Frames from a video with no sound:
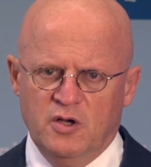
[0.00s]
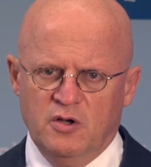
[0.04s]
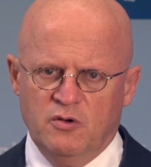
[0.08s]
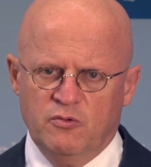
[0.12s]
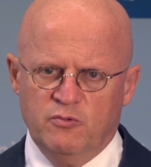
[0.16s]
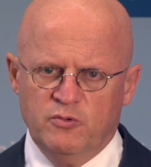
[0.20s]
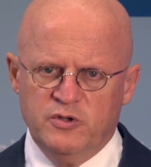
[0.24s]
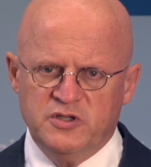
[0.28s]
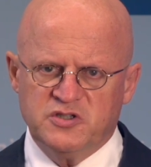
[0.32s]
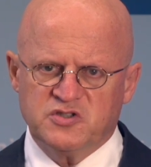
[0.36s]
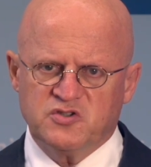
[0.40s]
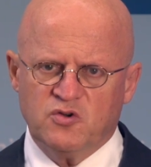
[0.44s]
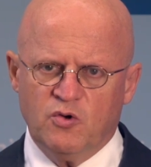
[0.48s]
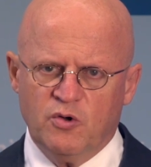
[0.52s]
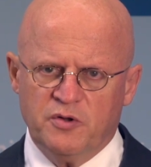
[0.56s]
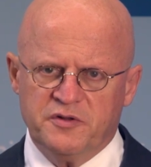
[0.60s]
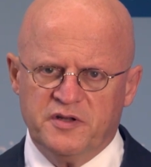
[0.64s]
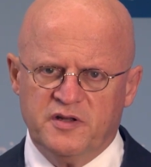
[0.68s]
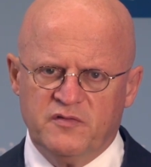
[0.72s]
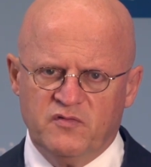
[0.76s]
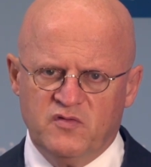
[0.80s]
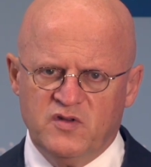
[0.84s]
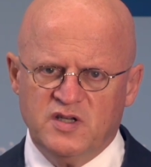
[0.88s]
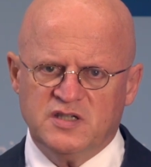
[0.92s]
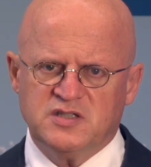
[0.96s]
We saw
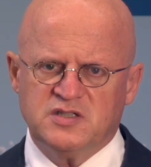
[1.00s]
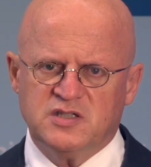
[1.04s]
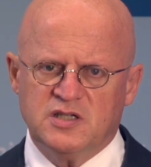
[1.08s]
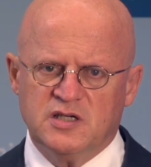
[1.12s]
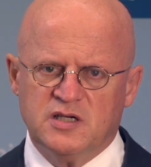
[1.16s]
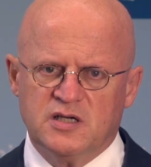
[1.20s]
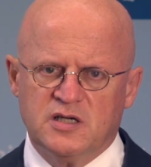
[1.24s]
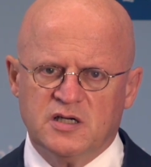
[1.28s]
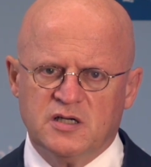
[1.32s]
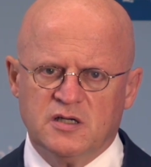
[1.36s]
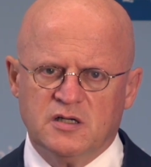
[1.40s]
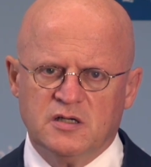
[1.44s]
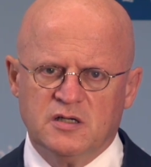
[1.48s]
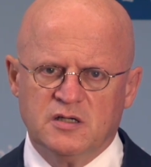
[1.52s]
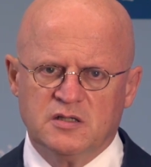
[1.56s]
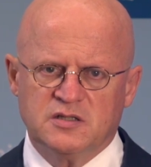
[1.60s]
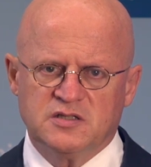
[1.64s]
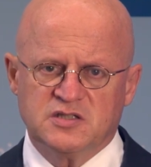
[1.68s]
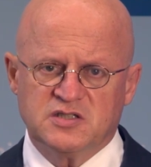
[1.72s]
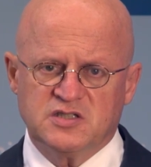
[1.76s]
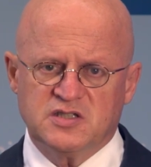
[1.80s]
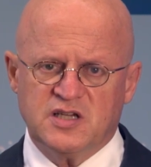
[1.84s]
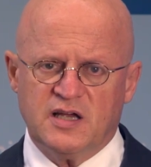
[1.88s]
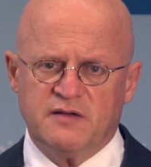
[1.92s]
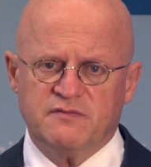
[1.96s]
that this year,
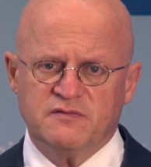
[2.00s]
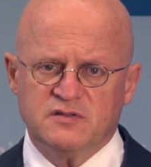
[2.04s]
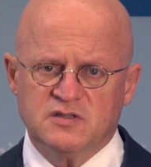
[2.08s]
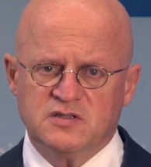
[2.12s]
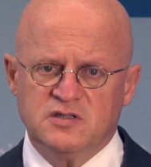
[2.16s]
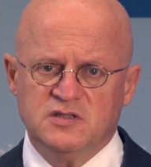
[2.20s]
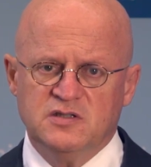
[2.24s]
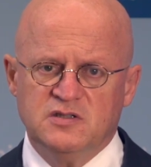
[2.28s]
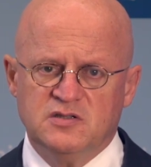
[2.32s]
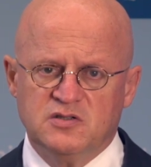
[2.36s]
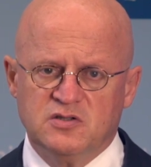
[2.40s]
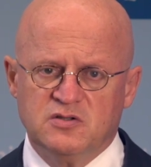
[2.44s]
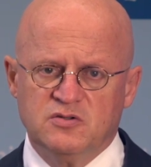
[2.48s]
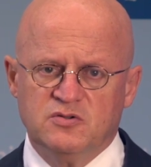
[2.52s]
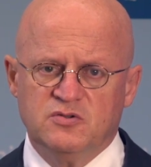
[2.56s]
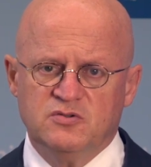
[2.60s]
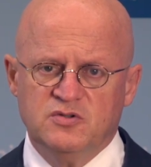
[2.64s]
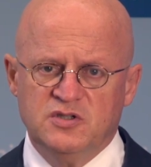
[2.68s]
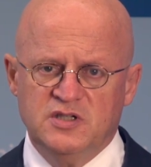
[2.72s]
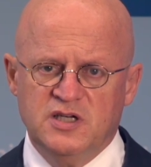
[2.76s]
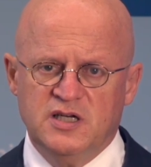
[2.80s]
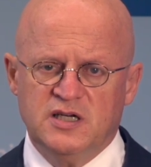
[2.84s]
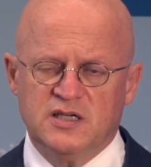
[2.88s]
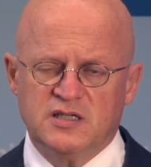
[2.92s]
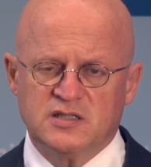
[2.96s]
72
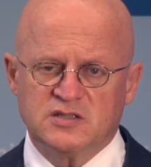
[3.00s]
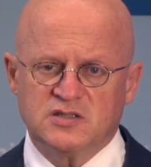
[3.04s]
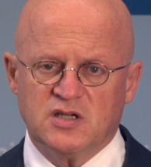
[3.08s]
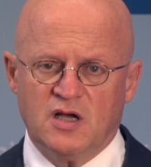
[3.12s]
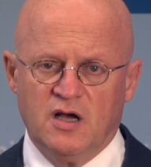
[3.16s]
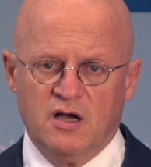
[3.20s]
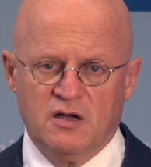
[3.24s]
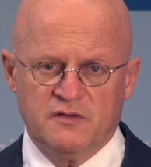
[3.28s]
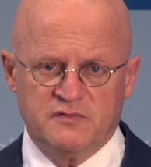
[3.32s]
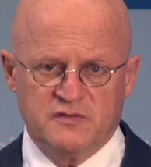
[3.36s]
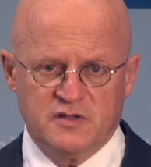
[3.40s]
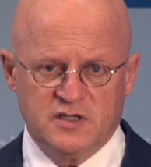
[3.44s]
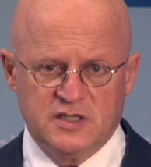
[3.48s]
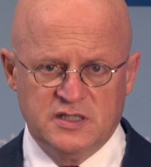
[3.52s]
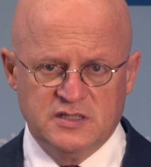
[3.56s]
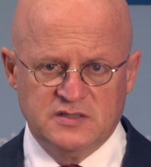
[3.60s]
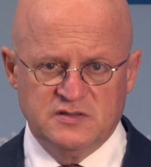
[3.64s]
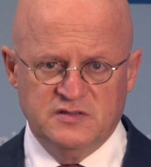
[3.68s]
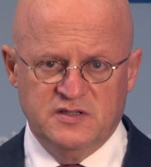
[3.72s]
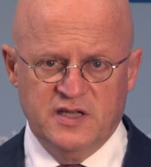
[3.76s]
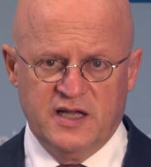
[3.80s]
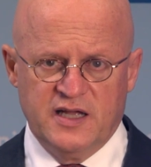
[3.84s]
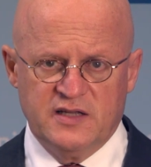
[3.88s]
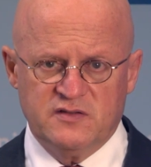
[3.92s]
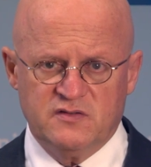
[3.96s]
years after his
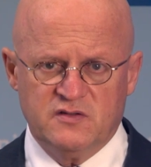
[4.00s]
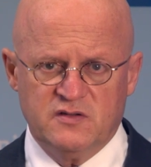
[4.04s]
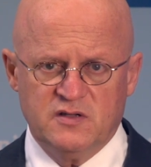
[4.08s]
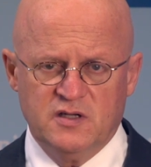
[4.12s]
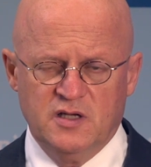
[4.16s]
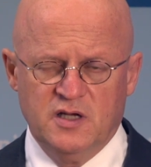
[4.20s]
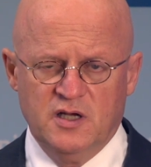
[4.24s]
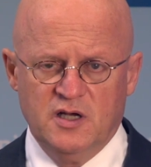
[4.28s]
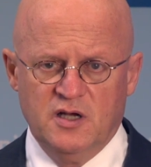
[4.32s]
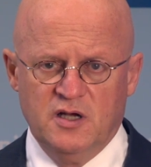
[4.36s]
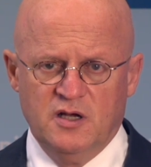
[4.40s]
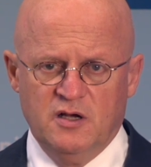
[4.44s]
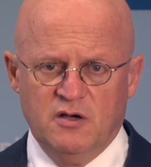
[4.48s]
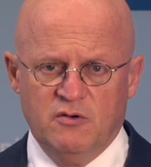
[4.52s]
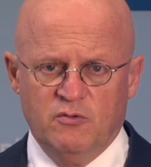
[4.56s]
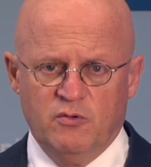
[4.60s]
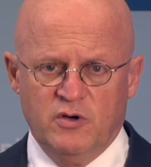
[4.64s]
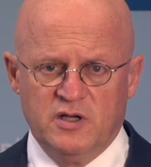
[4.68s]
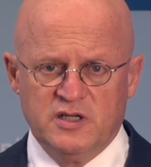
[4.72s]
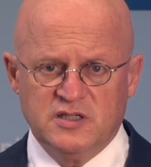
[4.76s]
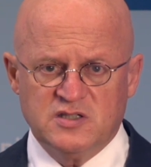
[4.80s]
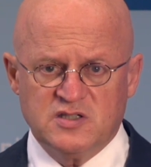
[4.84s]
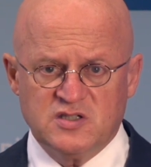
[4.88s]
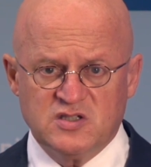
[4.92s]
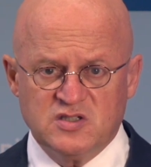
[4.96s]
death,
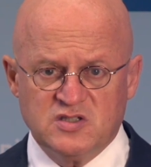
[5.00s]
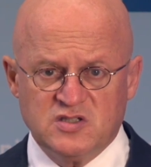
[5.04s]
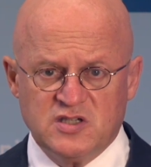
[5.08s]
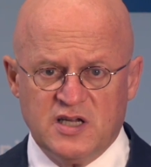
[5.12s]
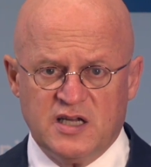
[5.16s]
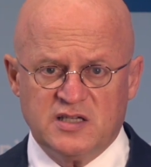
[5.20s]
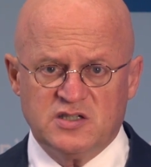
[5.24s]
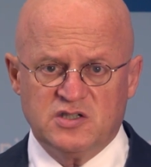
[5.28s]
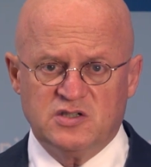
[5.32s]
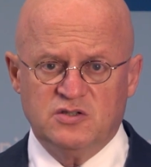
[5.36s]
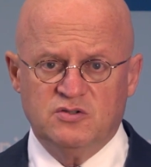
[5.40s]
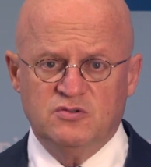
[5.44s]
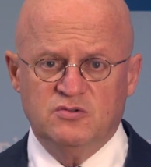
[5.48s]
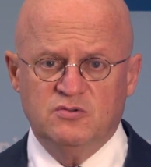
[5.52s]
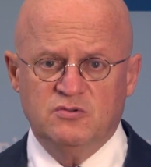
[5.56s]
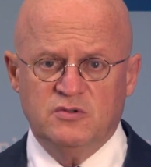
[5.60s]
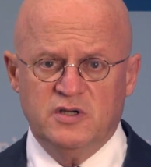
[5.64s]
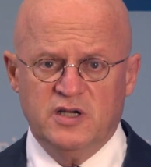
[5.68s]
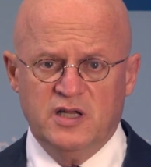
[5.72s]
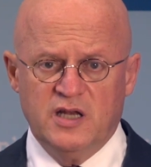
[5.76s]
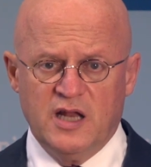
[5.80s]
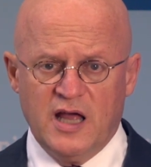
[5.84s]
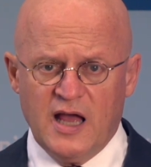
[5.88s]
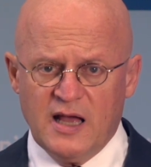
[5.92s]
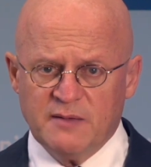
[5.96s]
when his statue
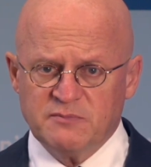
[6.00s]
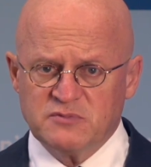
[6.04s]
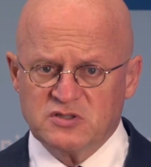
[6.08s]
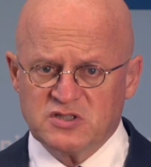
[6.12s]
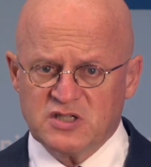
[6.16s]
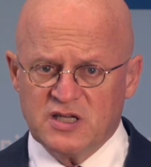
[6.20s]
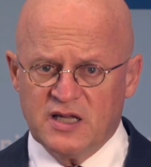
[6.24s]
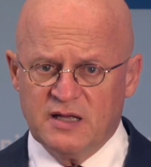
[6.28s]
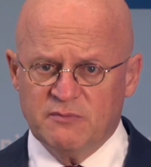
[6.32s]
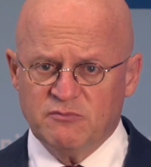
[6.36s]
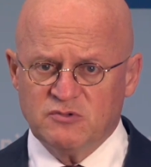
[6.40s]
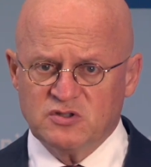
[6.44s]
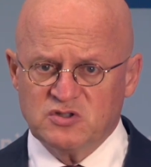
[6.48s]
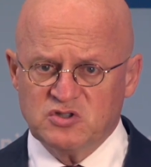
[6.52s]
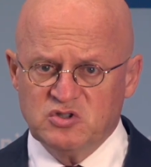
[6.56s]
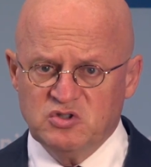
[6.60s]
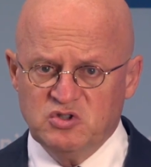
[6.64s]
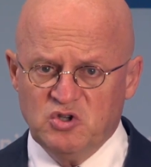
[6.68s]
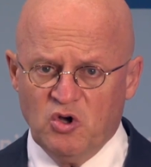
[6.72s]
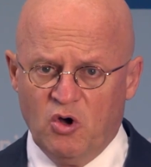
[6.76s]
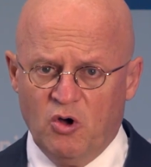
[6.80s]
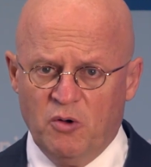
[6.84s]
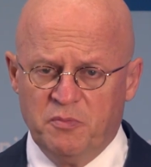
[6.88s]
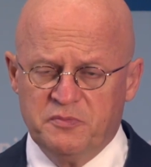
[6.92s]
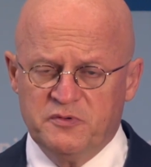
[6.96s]
in Amsterdam was
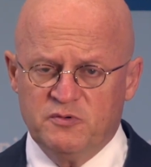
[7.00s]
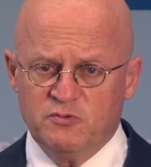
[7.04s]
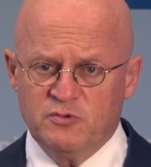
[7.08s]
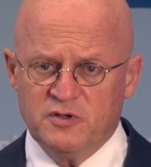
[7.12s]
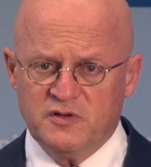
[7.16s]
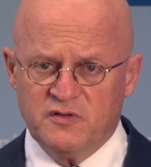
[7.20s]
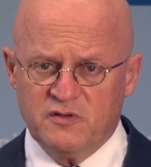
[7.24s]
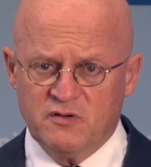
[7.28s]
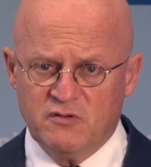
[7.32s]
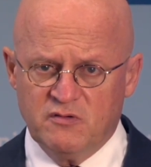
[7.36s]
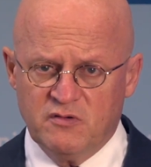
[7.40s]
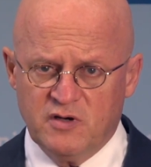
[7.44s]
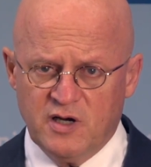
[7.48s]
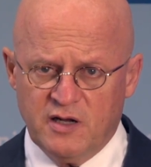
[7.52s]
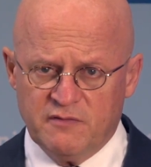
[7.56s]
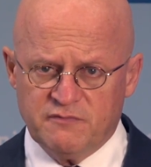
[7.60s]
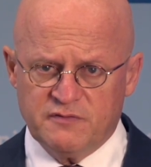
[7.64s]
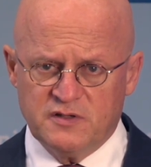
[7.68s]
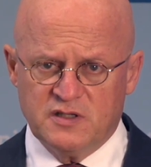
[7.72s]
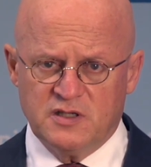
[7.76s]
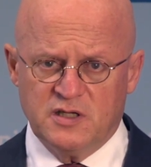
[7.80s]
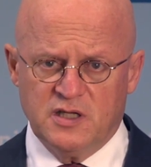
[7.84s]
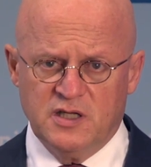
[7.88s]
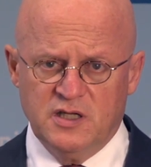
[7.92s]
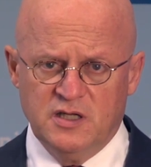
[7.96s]
daubed with
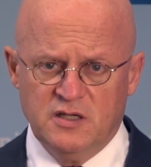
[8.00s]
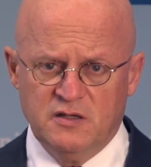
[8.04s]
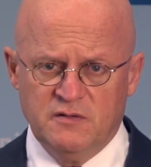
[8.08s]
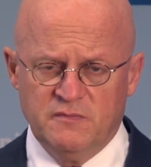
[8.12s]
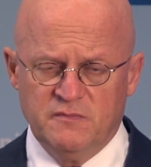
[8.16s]
graffiti.